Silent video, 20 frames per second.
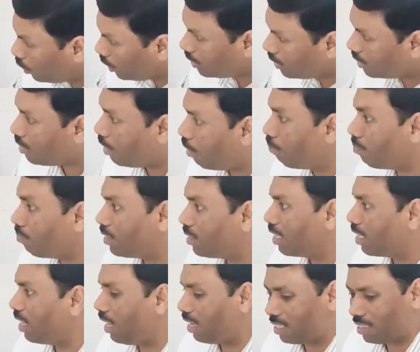Do it
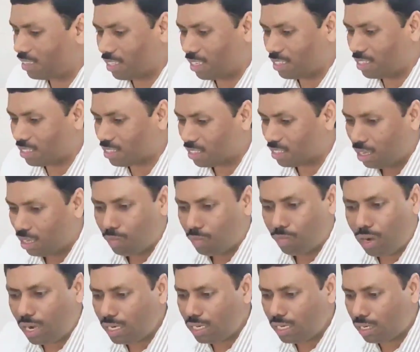something like this.
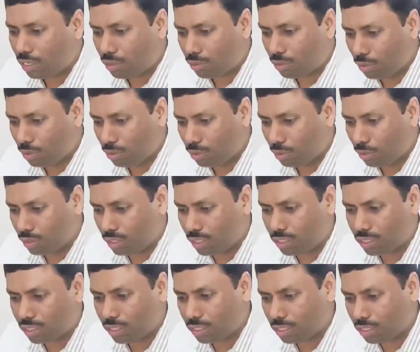Why I told you
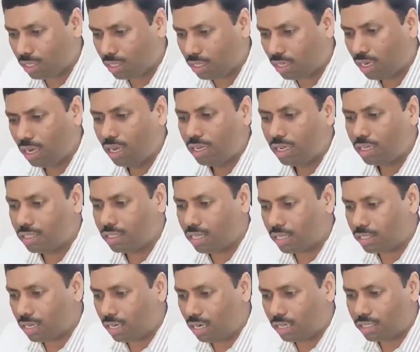this is there
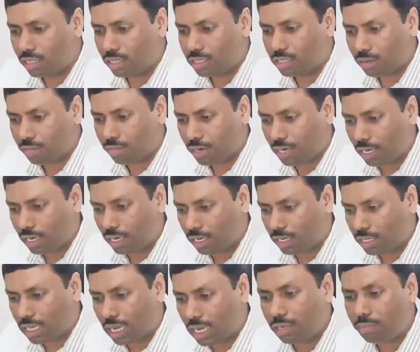are the
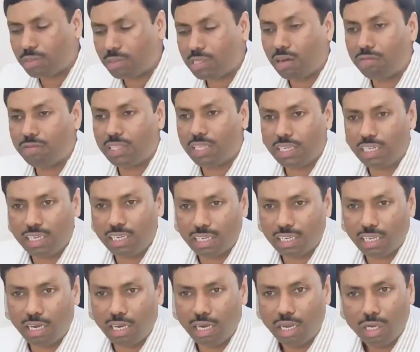several types of the
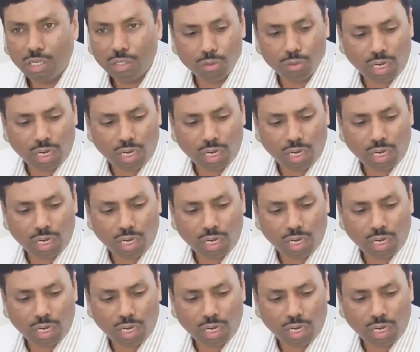needle.